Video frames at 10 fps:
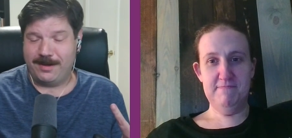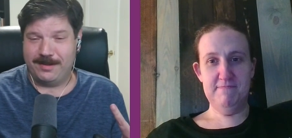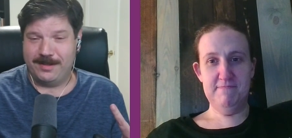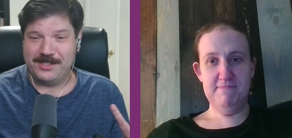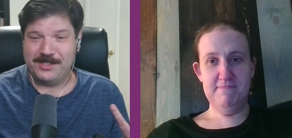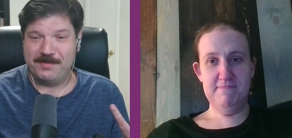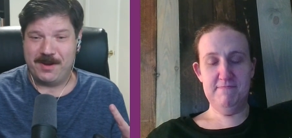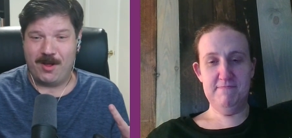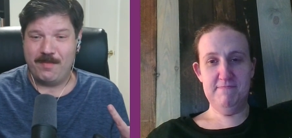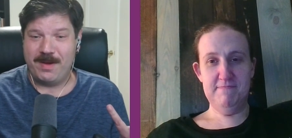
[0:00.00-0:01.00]
Speaker 1: this has
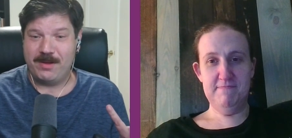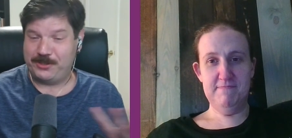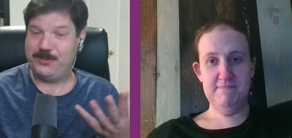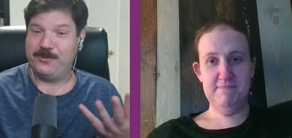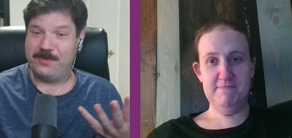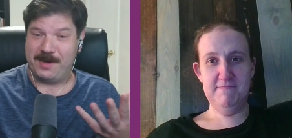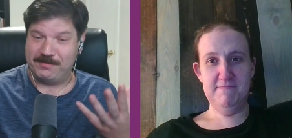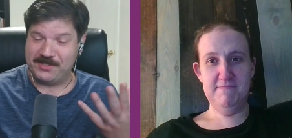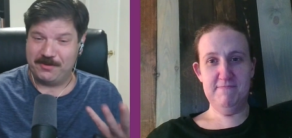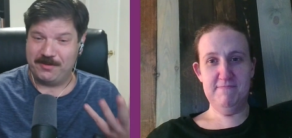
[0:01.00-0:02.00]
been all about you
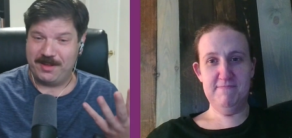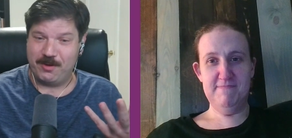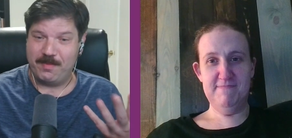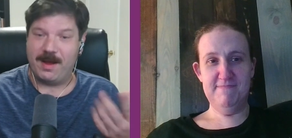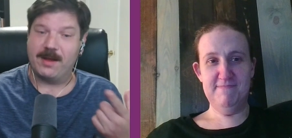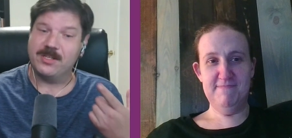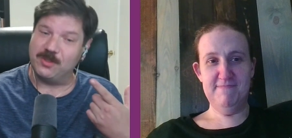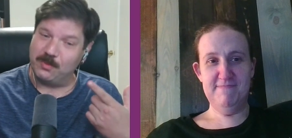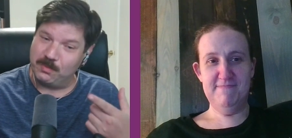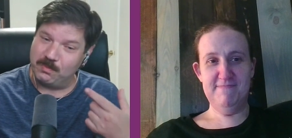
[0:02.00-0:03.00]
i'm so glad you're back
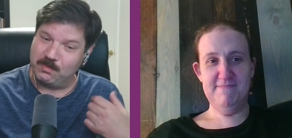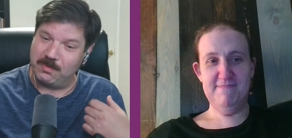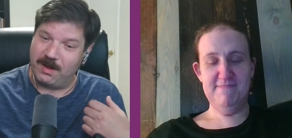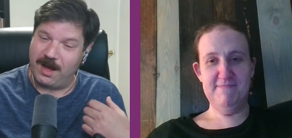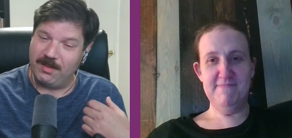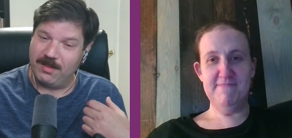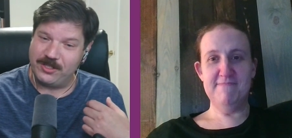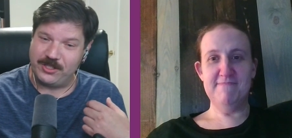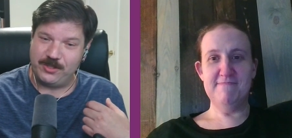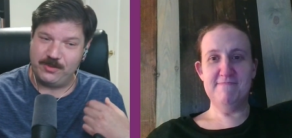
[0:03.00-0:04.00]
so i'll
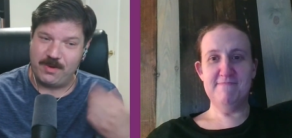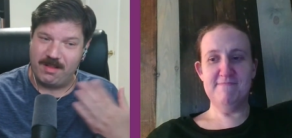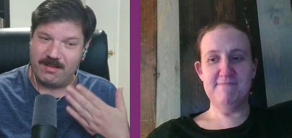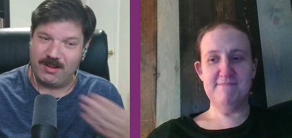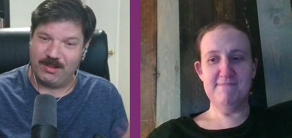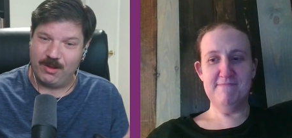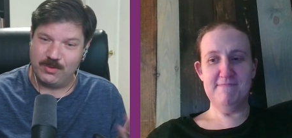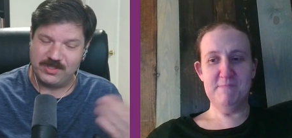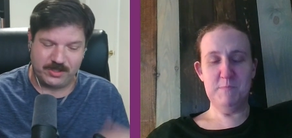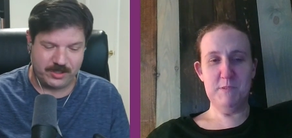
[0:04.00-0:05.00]
let you
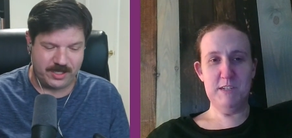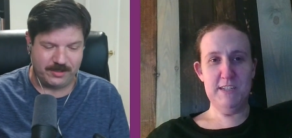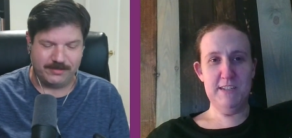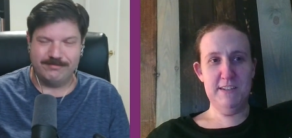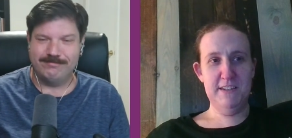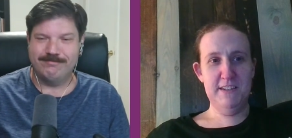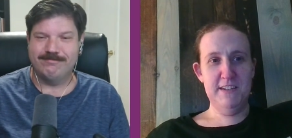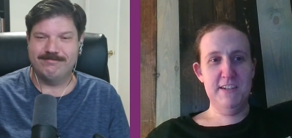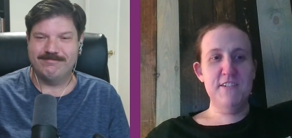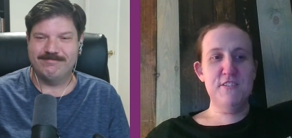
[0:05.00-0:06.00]
close the deal
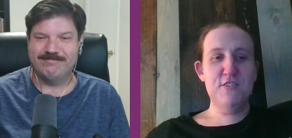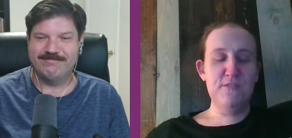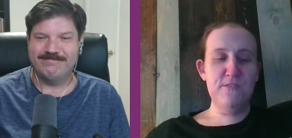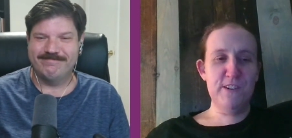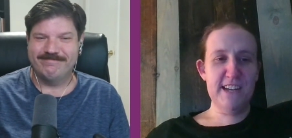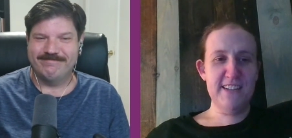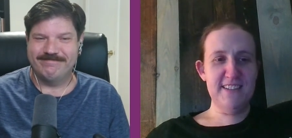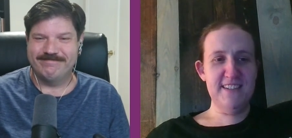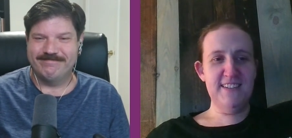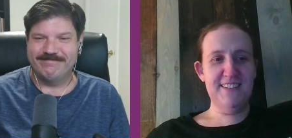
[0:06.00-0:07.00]
Speaker 2: don't
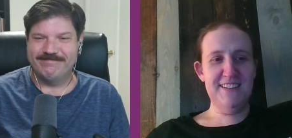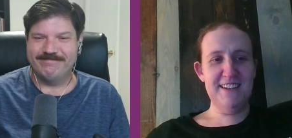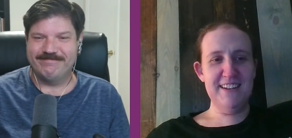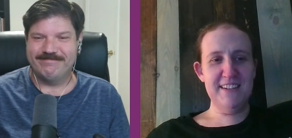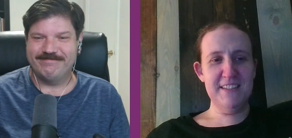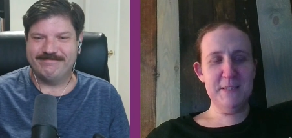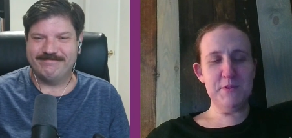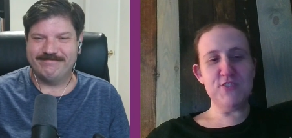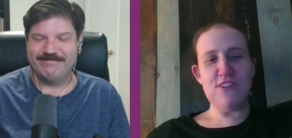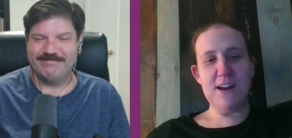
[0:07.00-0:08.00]
forget to like,
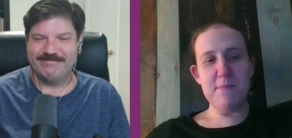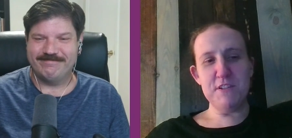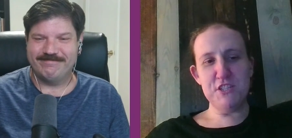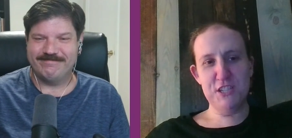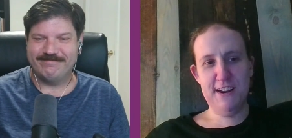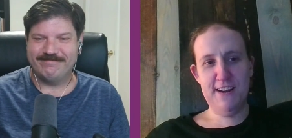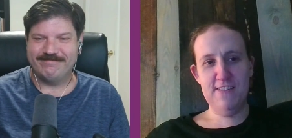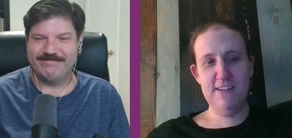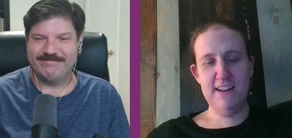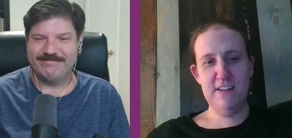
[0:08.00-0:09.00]
subscribe, and
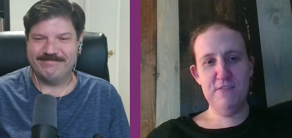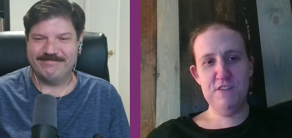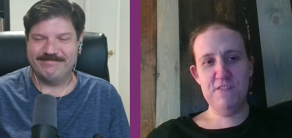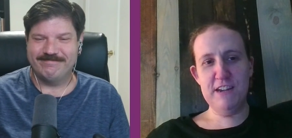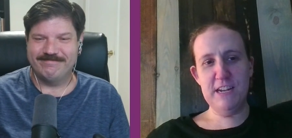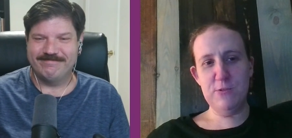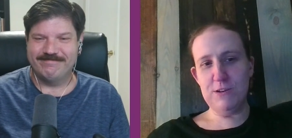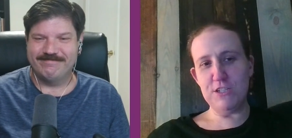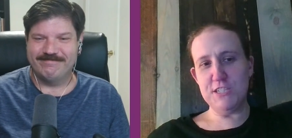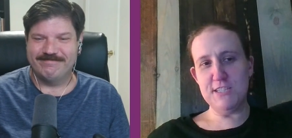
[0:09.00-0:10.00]
share. And if you have any
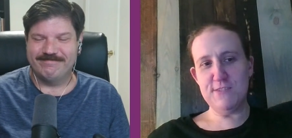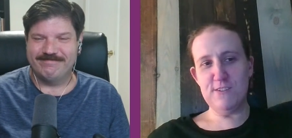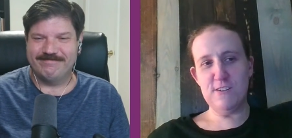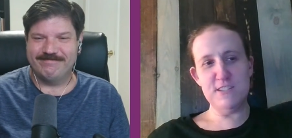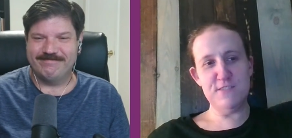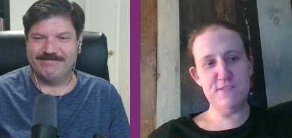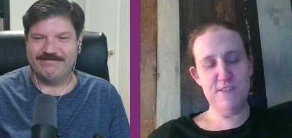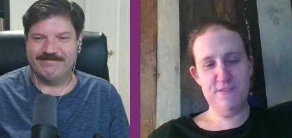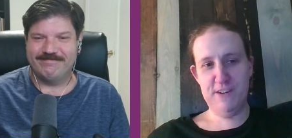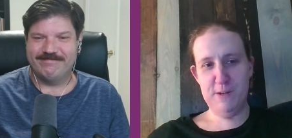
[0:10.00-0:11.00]
questions for us,
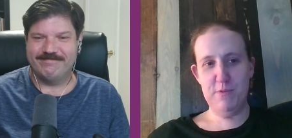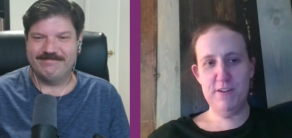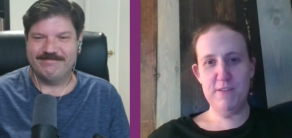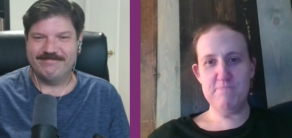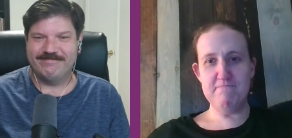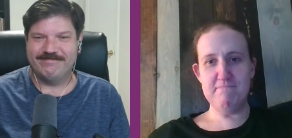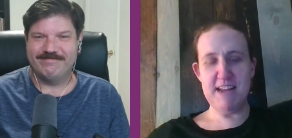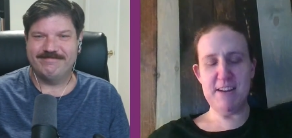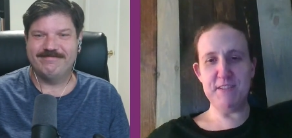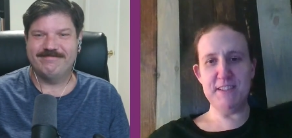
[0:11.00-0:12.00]
feel free to put them down